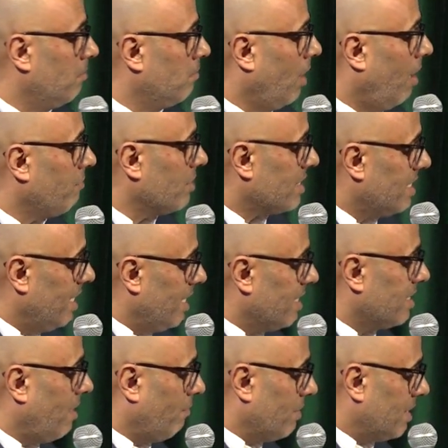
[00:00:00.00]
obviously
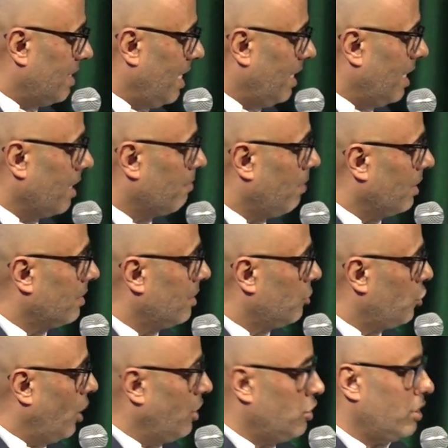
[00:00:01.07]
is devastating, but
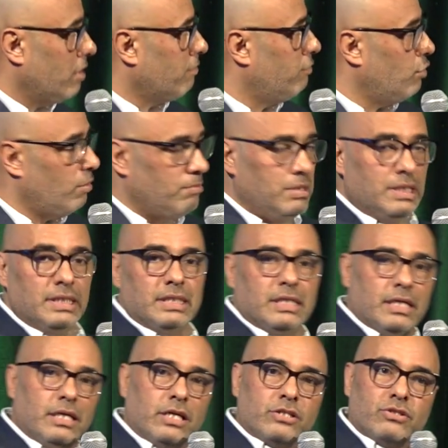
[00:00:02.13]
changing from
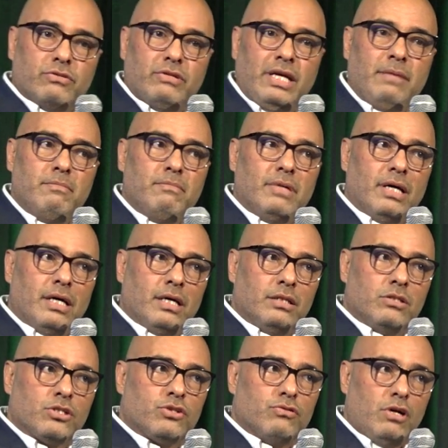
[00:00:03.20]
extreme
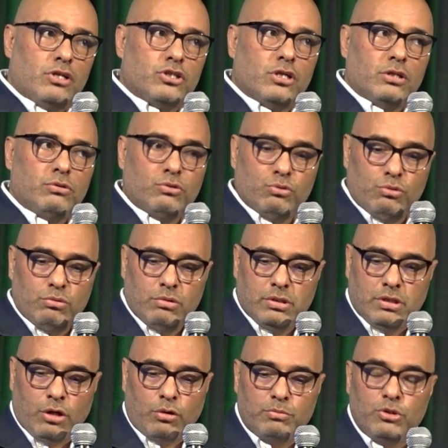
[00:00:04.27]
destruction to
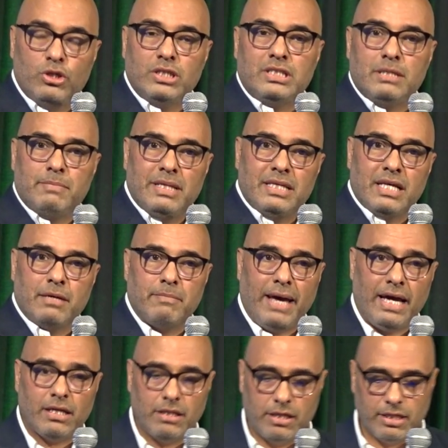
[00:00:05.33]
the community building
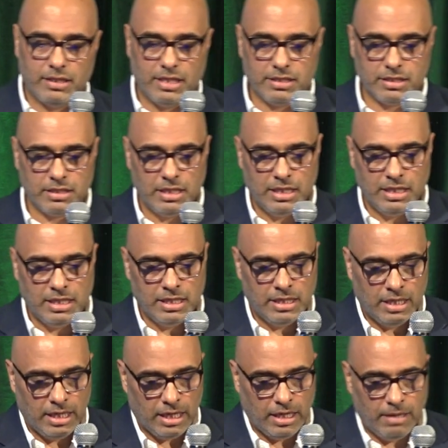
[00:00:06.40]
back like this
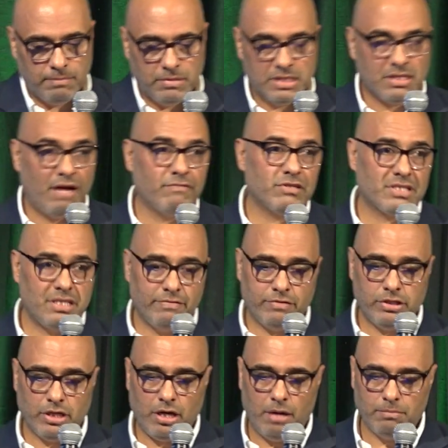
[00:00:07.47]
is obviously
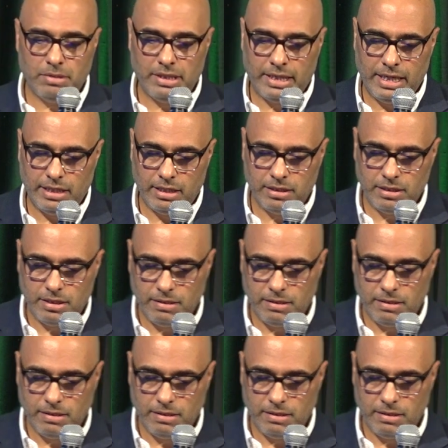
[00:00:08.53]
very complicated.